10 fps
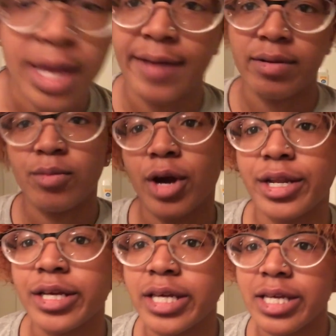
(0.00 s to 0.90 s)
every
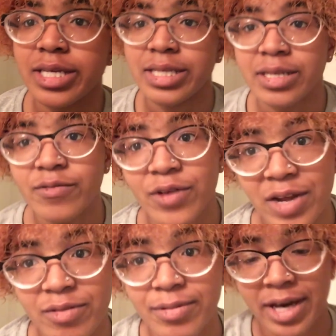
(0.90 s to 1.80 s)
product isn't for
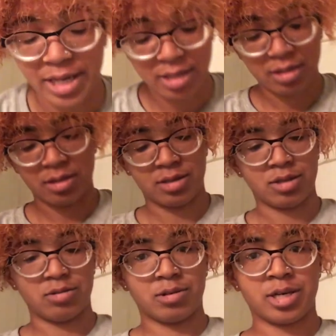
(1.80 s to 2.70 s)
everybody. I'm
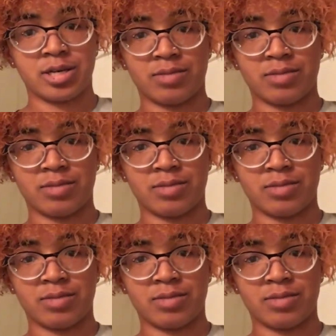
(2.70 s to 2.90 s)
sure.